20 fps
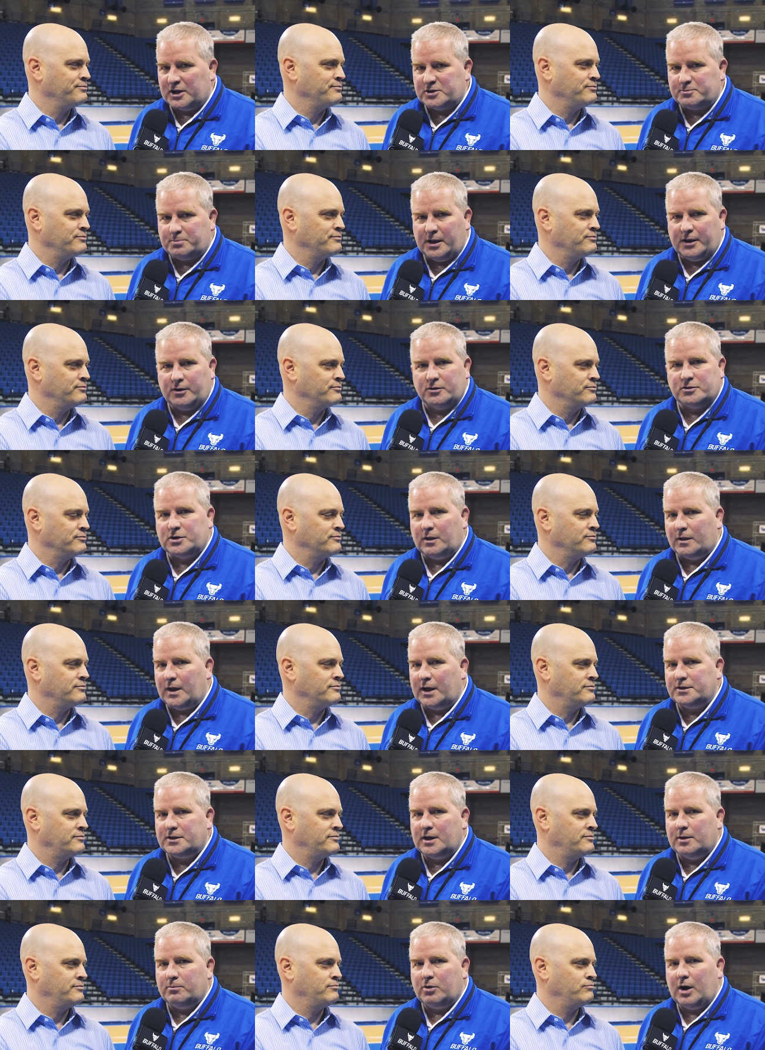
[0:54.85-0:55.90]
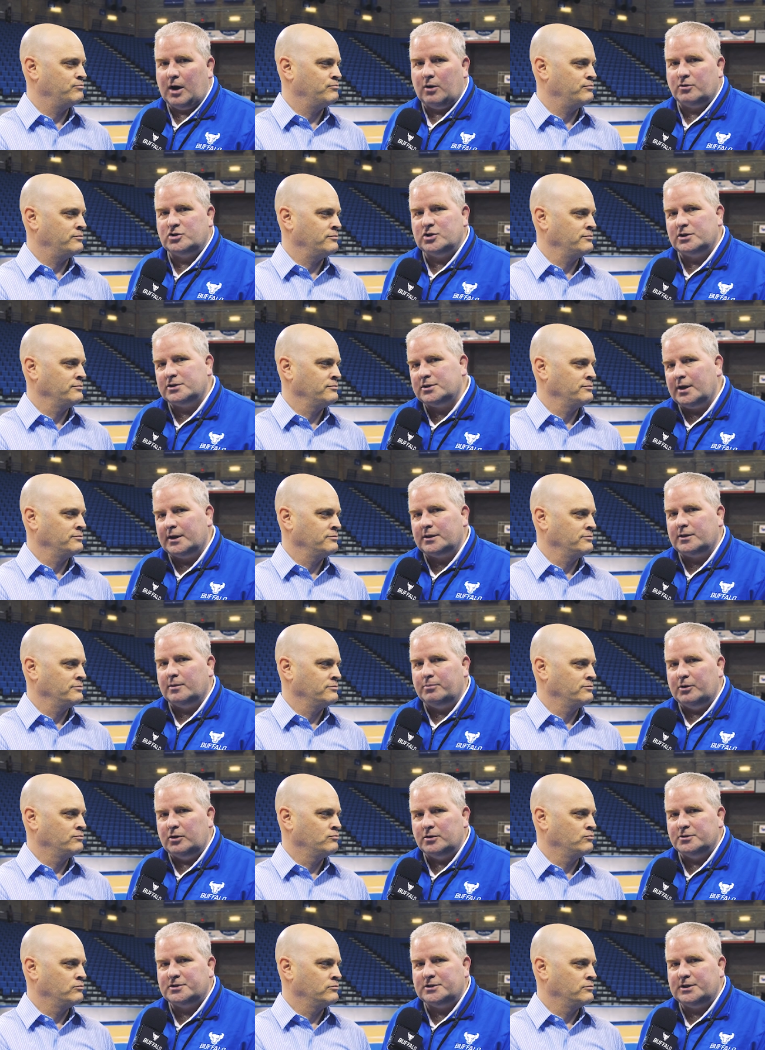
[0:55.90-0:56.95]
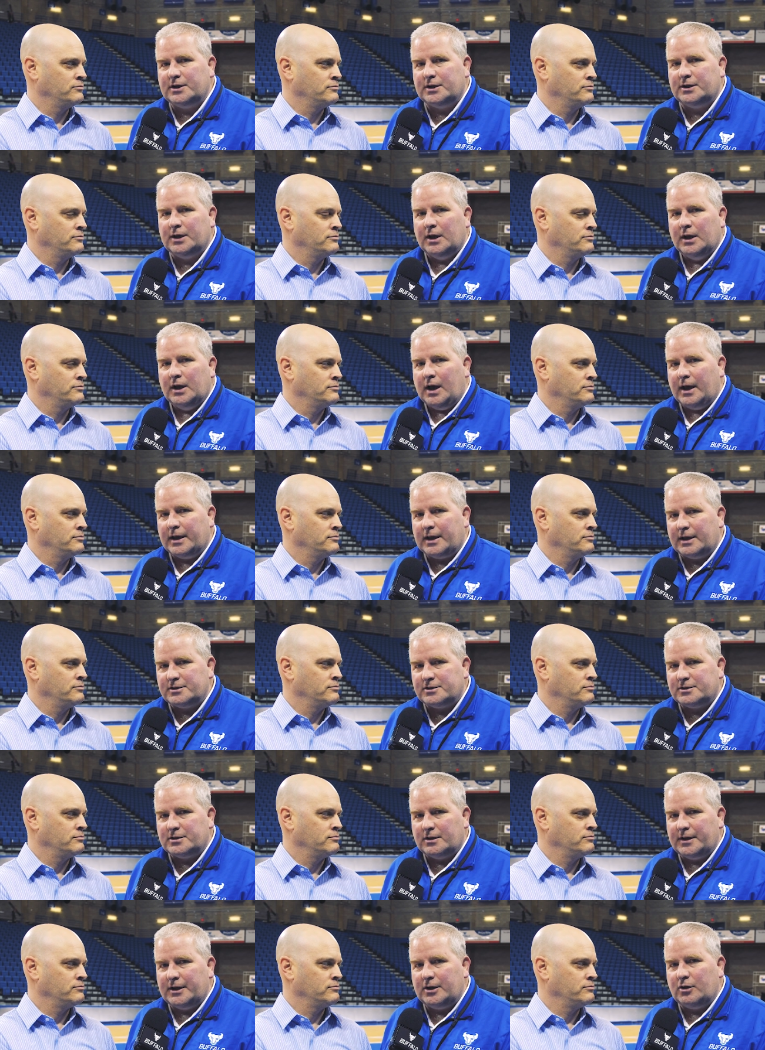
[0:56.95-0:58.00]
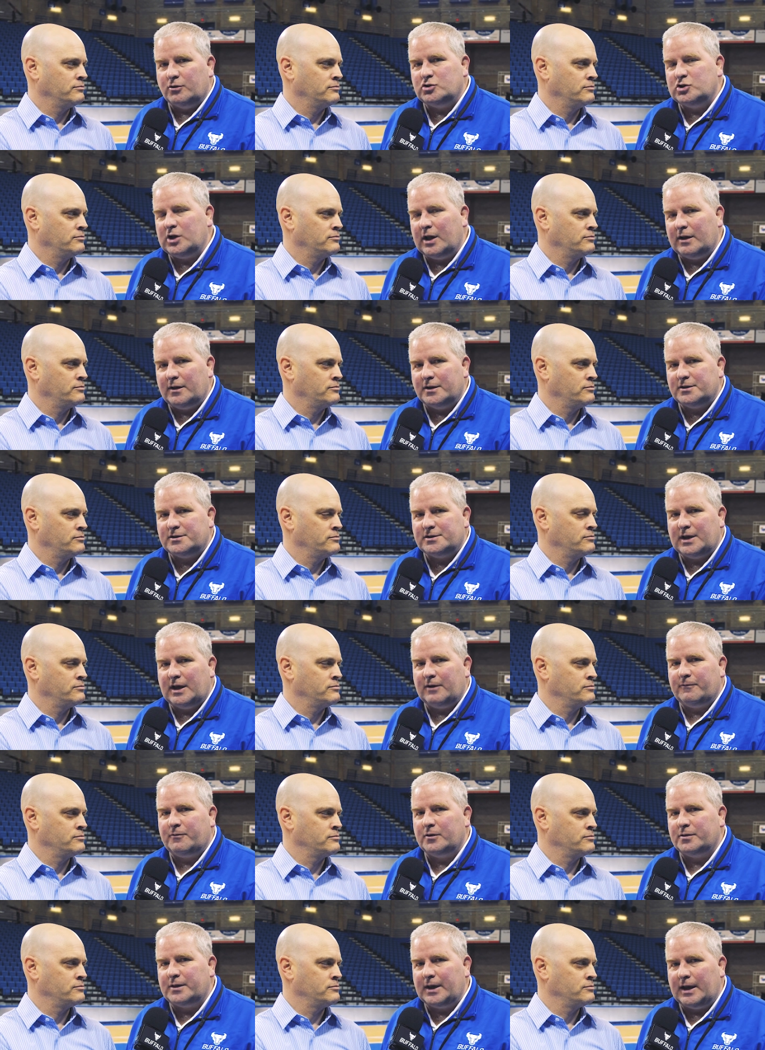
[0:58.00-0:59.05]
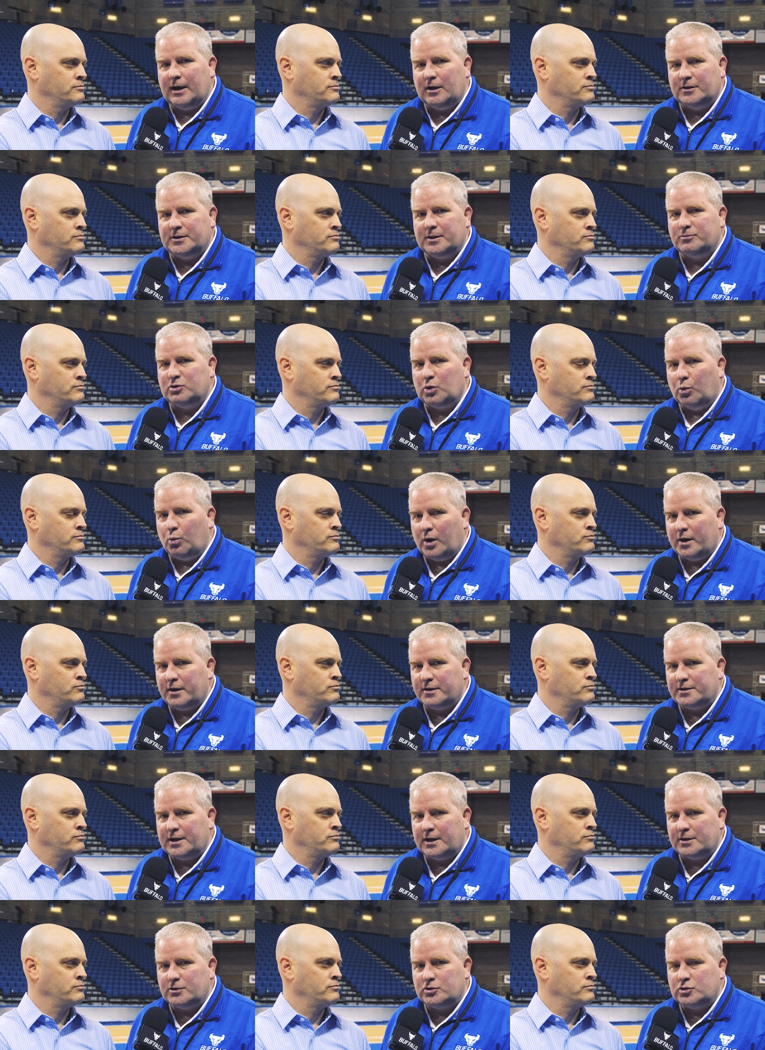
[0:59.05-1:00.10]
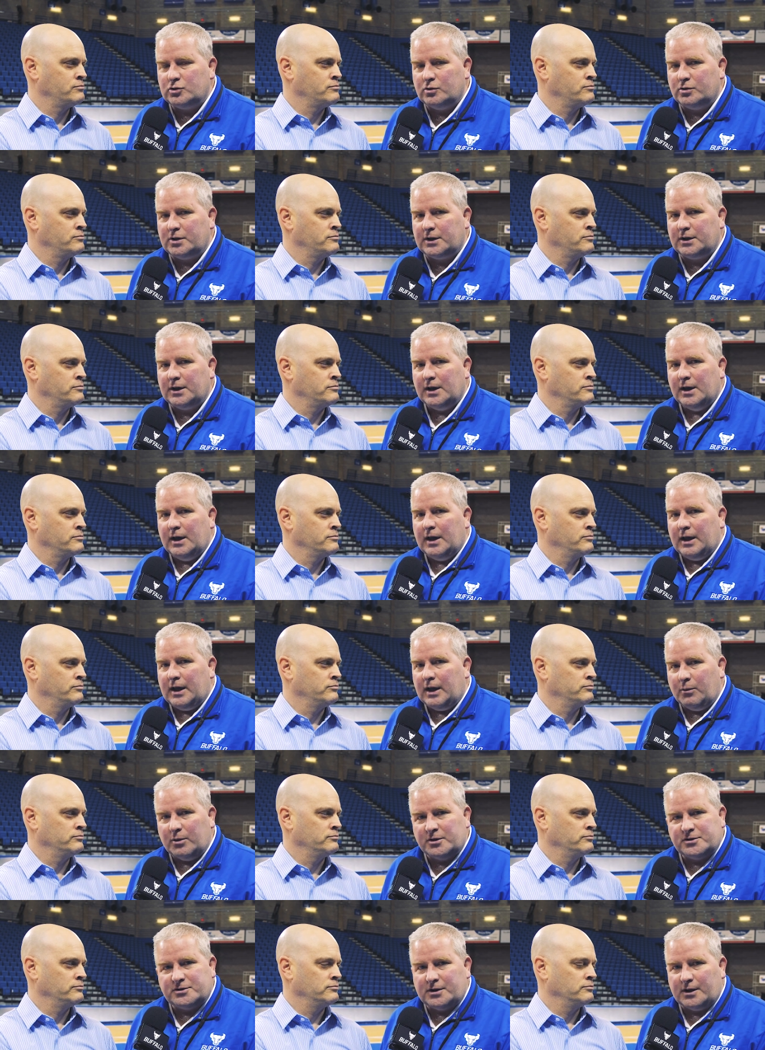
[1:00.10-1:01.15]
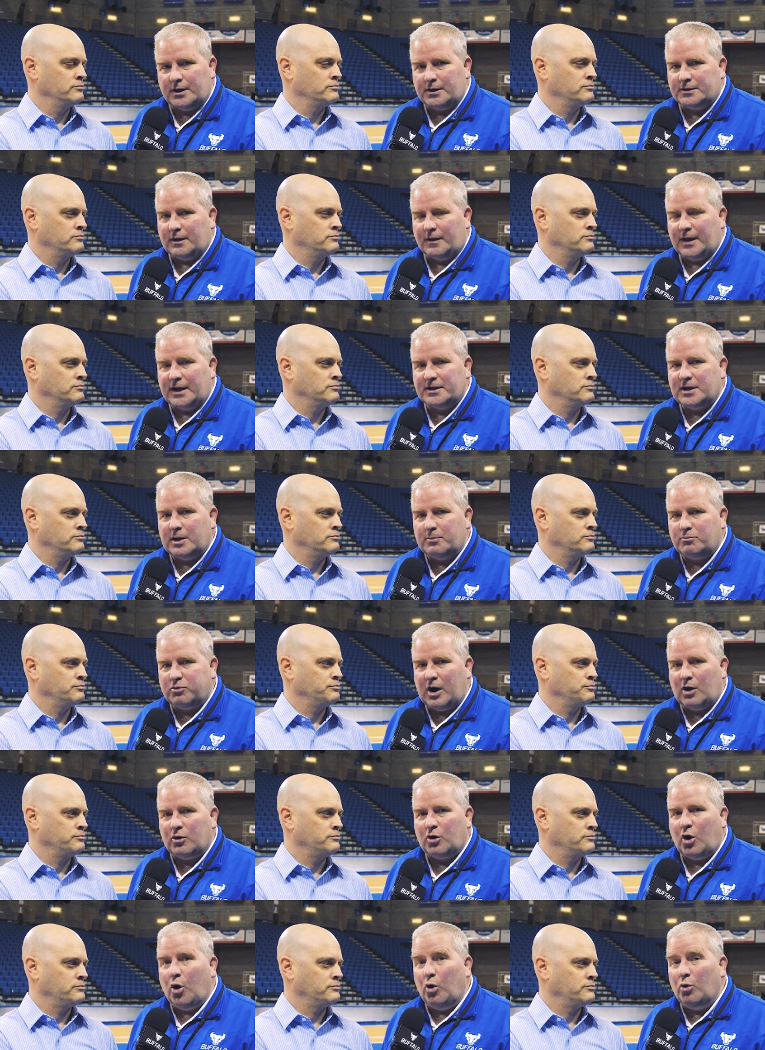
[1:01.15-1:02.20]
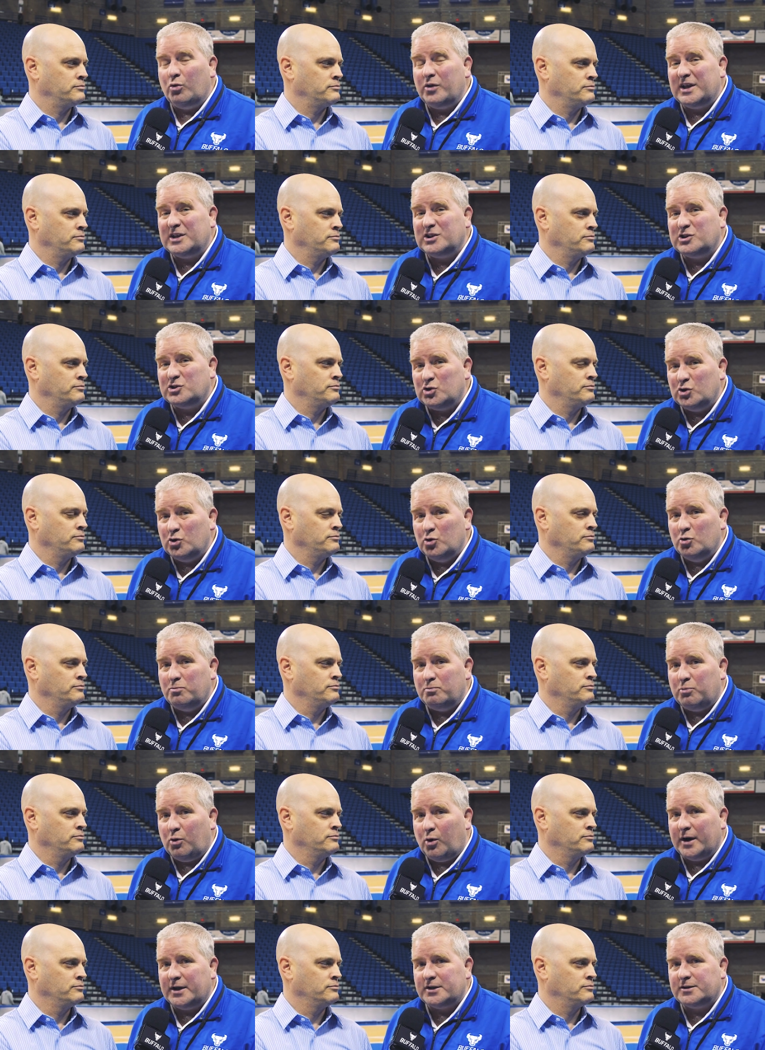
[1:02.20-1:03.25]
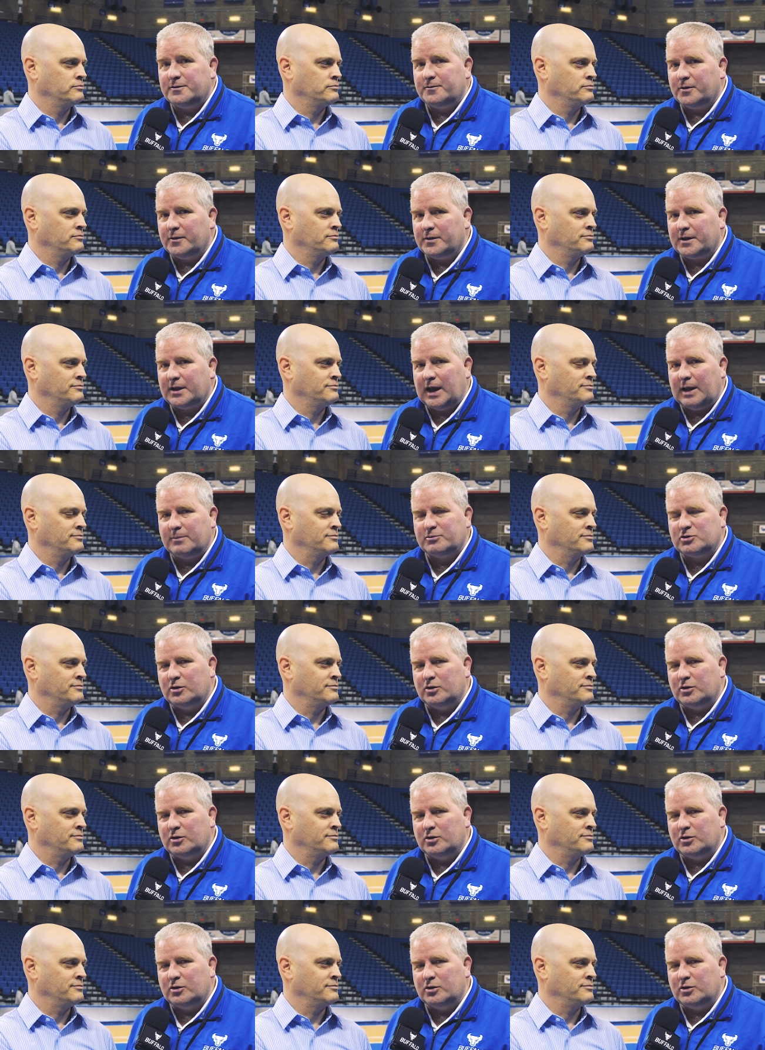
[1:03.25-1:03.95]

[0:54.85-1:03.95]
Speaker 1: best players, Dalonte Brown, just like the Bulls did against Toledo. Jaelan Sanford, they held him to one of 10 shooting. It was uh, Dalonte Brown, only two points for the game.